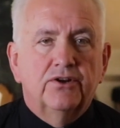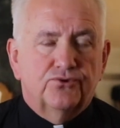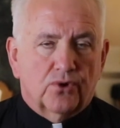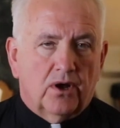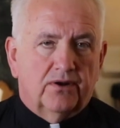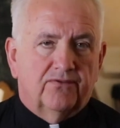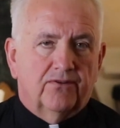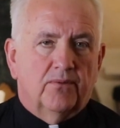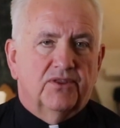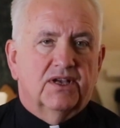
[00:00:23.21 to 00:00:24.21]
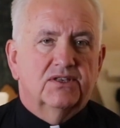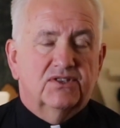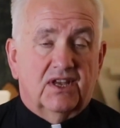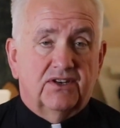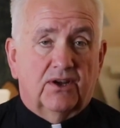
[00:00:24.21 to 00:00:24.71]
drawn from the
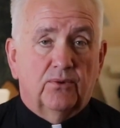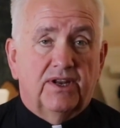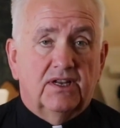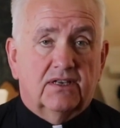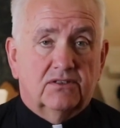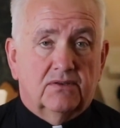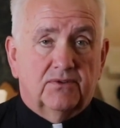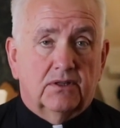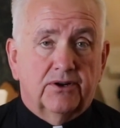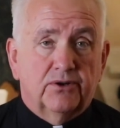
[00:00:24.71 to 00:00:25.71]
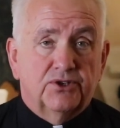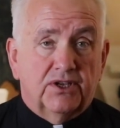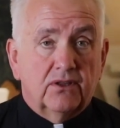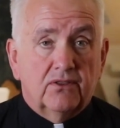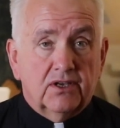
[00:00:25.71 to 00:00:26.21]
Sunday readings of the
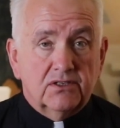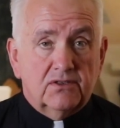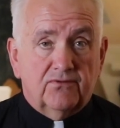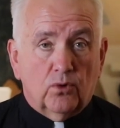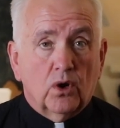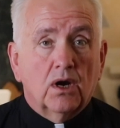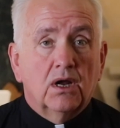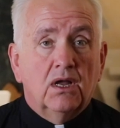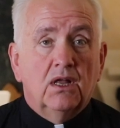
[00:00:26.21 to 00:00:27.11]
liturgy, this for